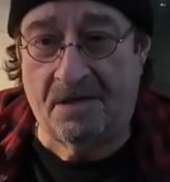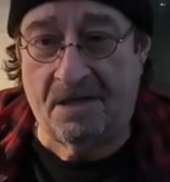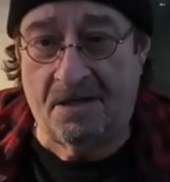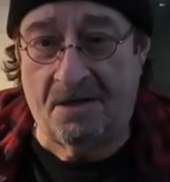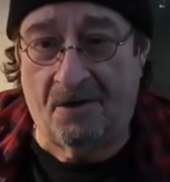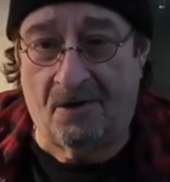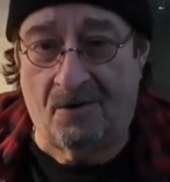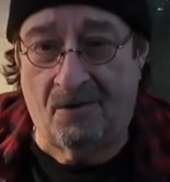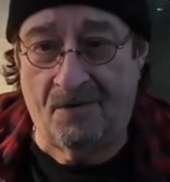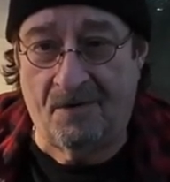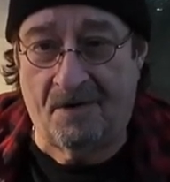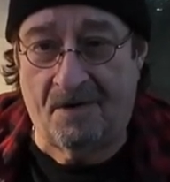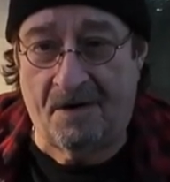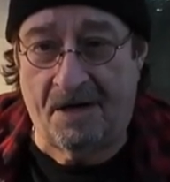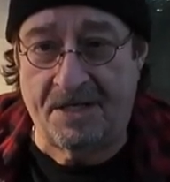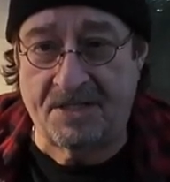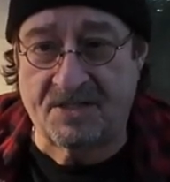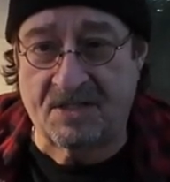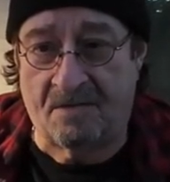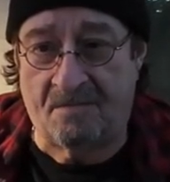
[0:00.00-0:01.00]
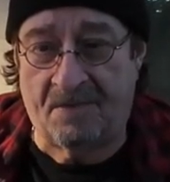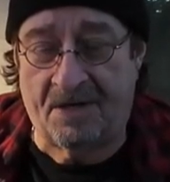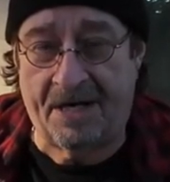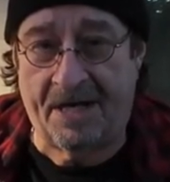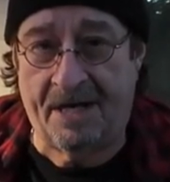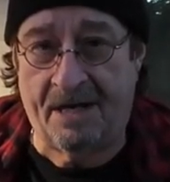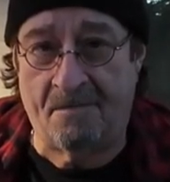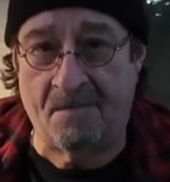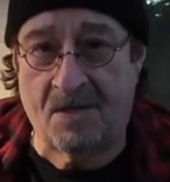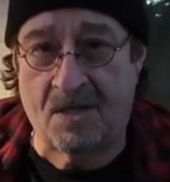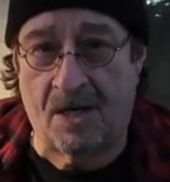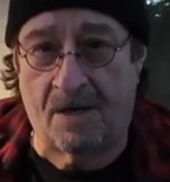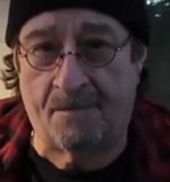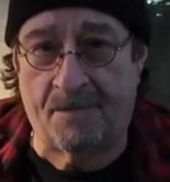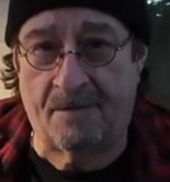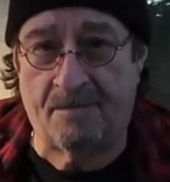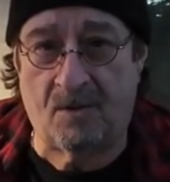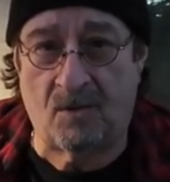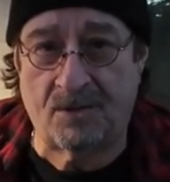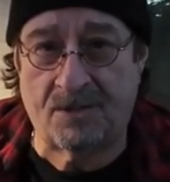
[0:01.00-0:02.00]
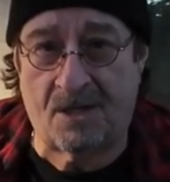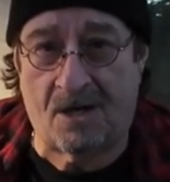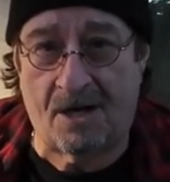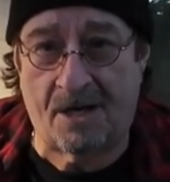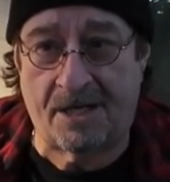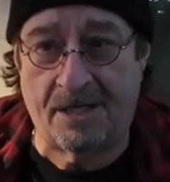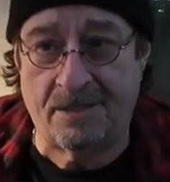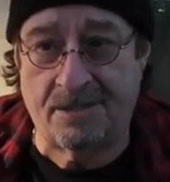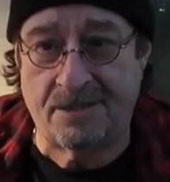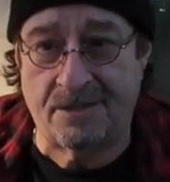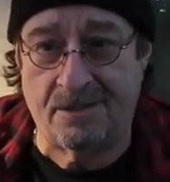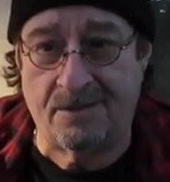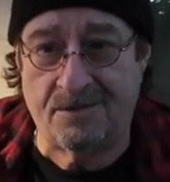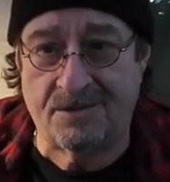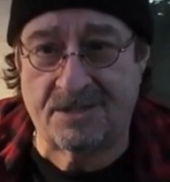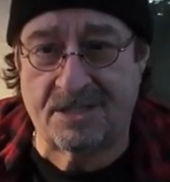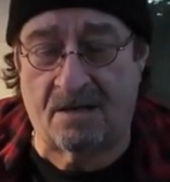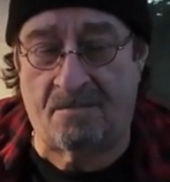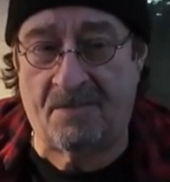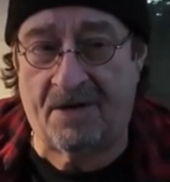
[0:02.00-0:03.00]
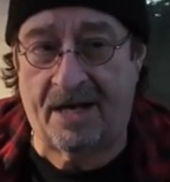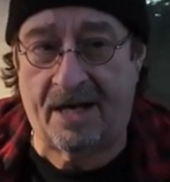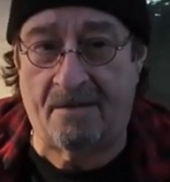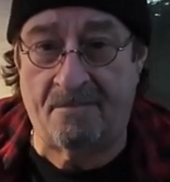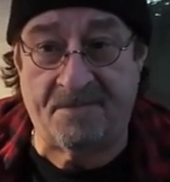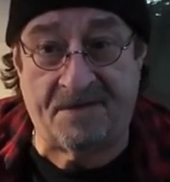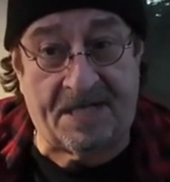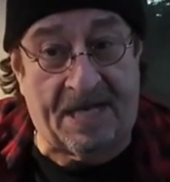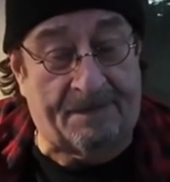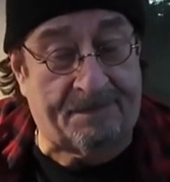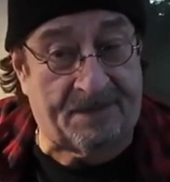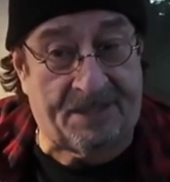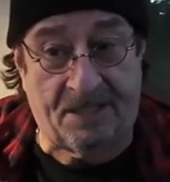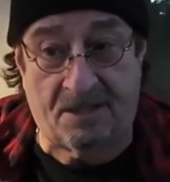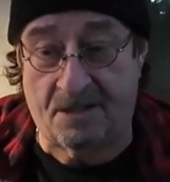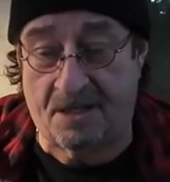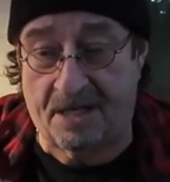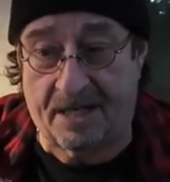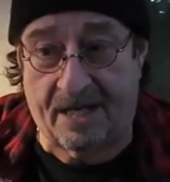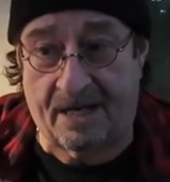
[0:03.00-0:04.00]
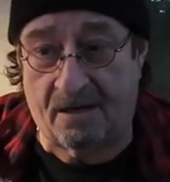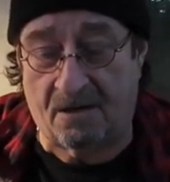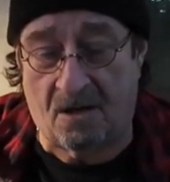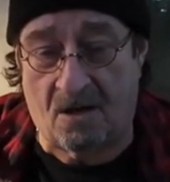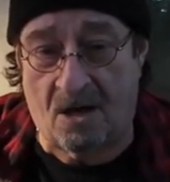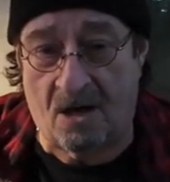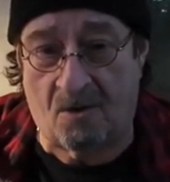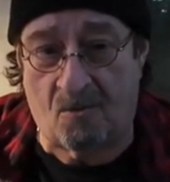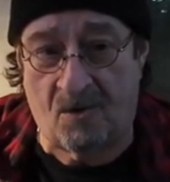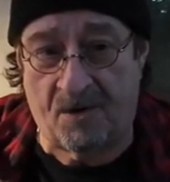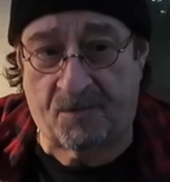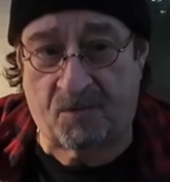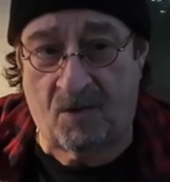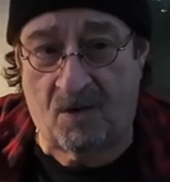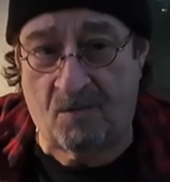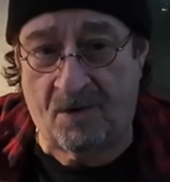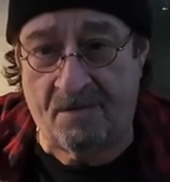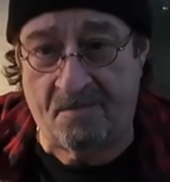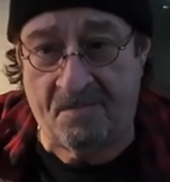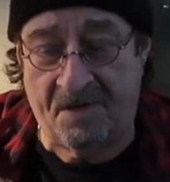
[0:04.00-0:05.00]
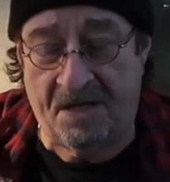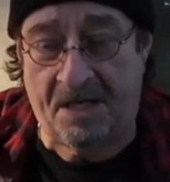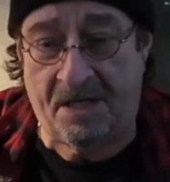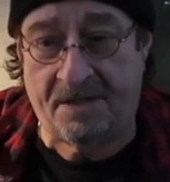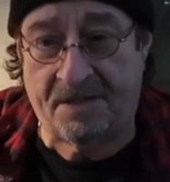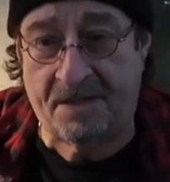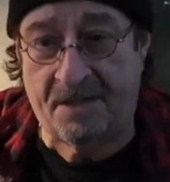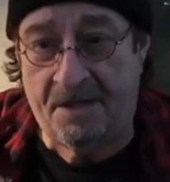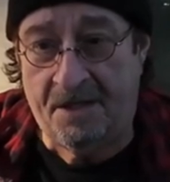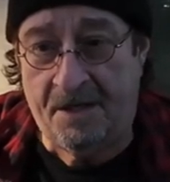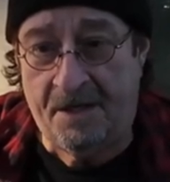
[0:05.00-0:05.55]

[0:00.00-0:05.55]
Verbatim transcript: you know, he's somebody I'm comfortable talking to, somebody I'm definitely going to get along with when we meet.